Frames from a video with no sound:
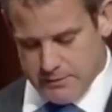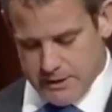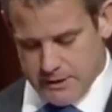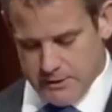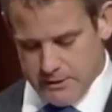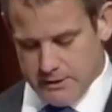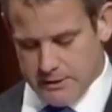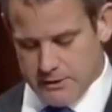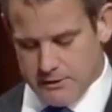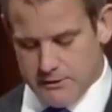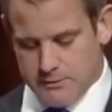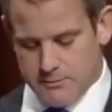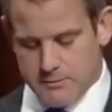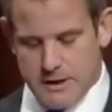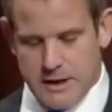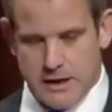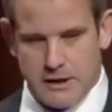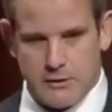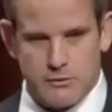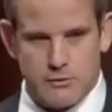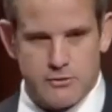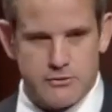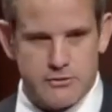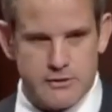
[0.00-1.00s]
American
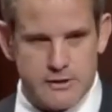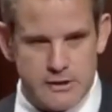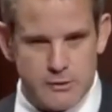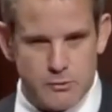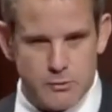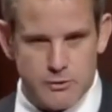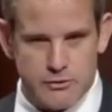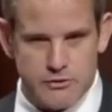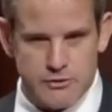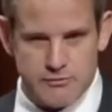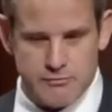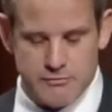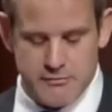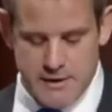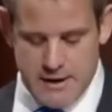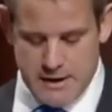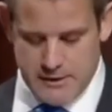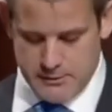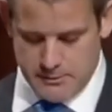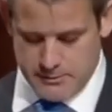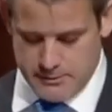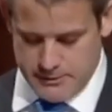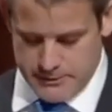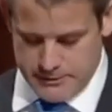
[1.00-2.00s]
democracy was
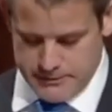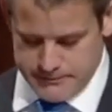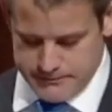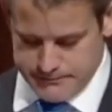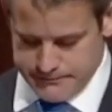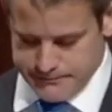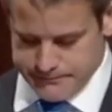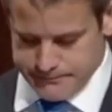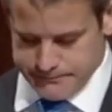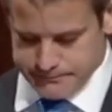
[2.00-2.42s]
infallible.